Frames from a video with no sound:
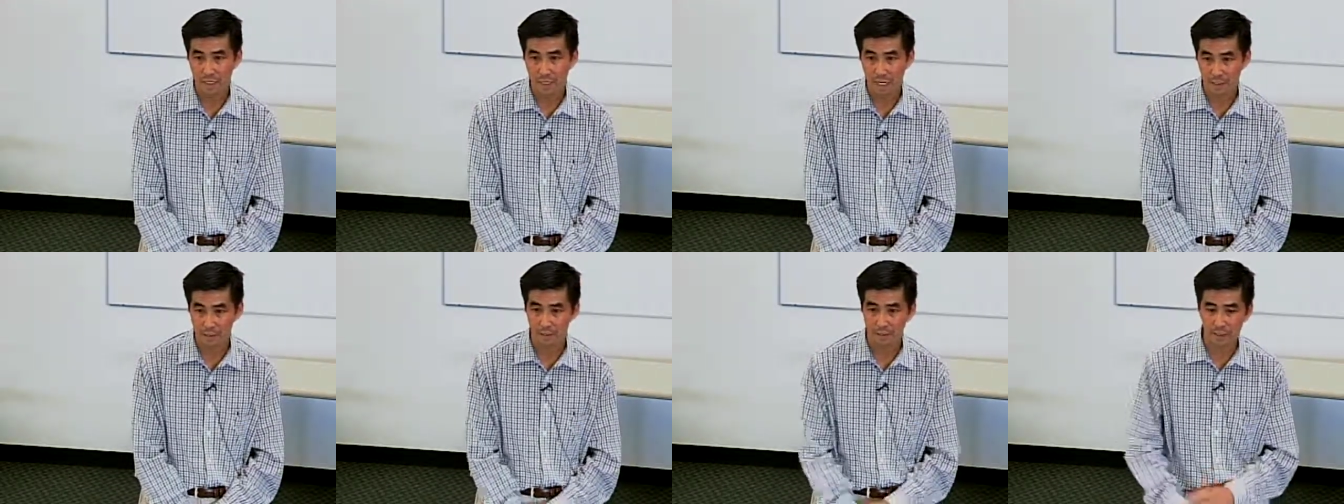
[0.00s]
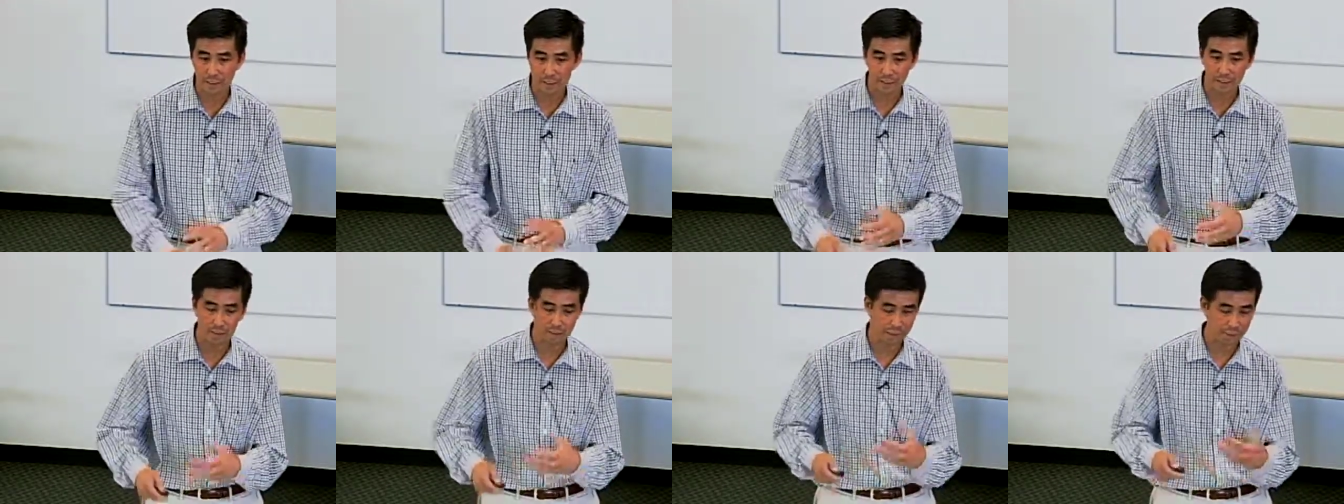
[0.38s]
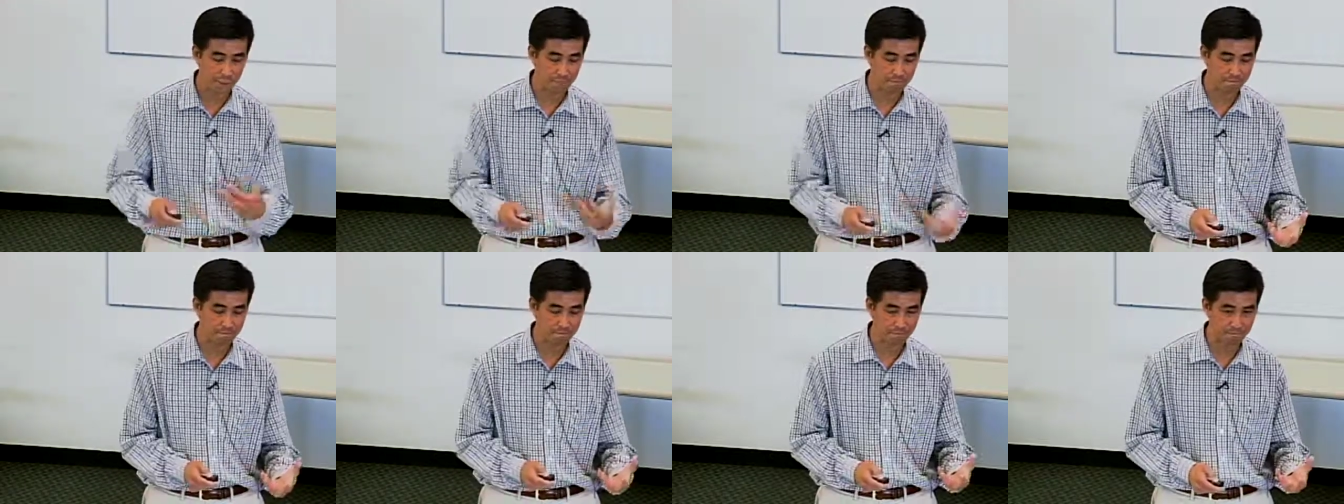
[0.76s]
I do think
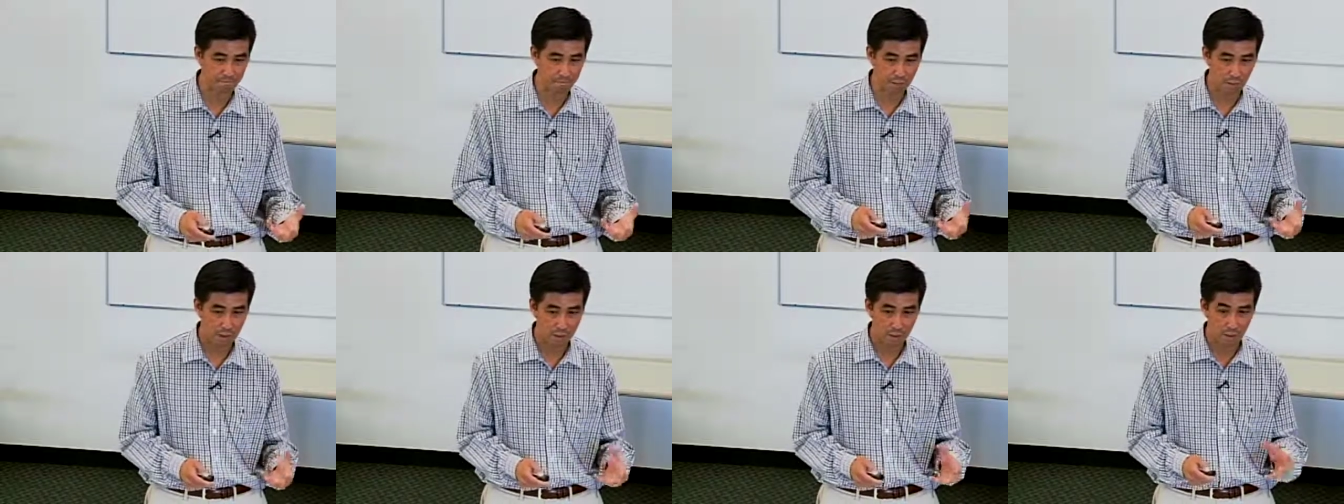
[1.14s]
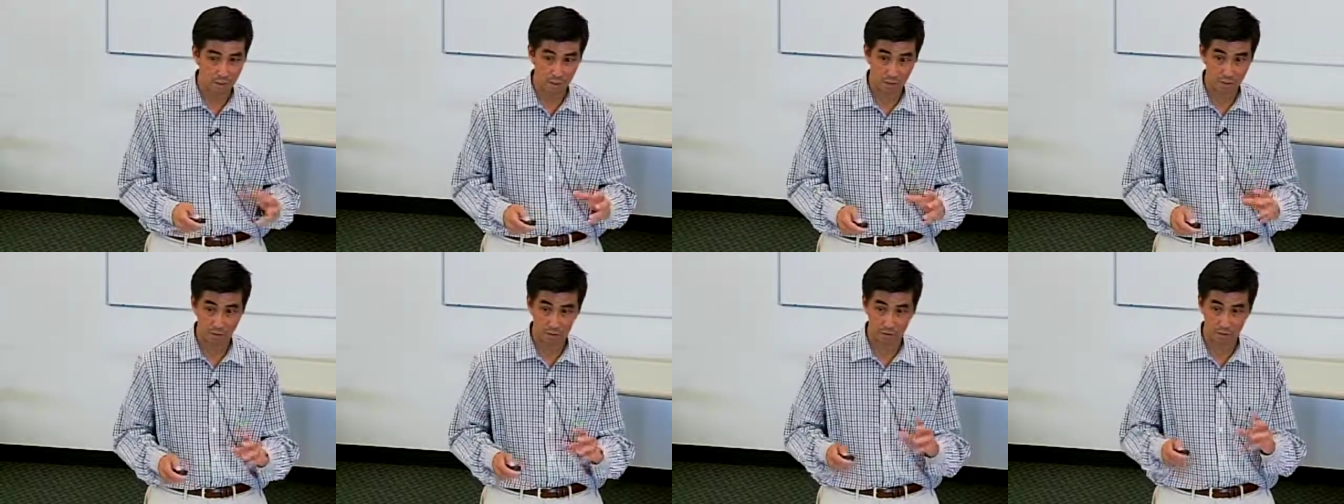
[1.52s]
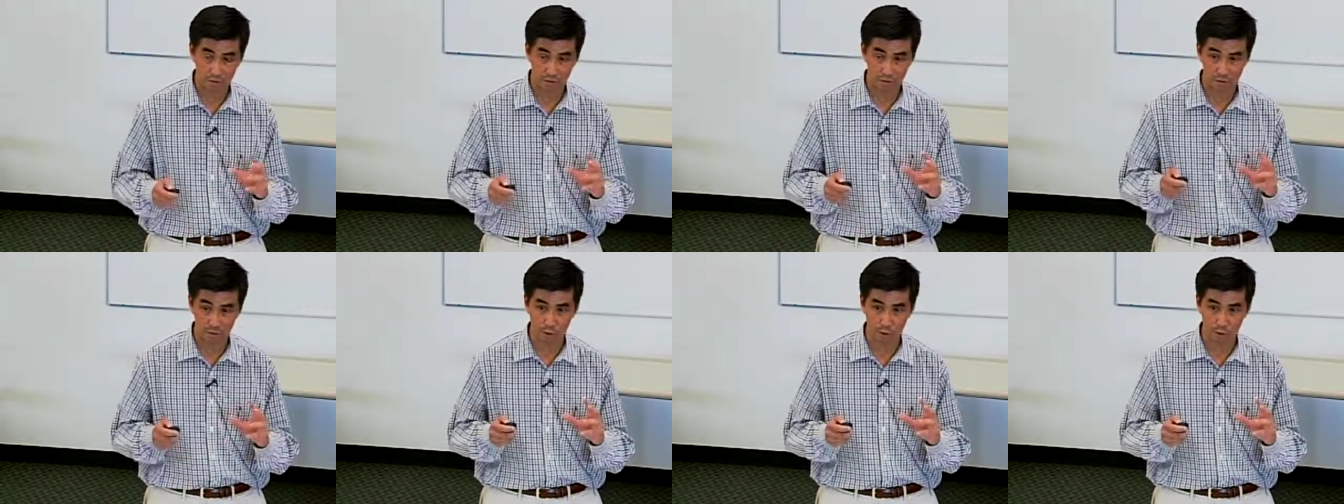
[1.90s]
um, you,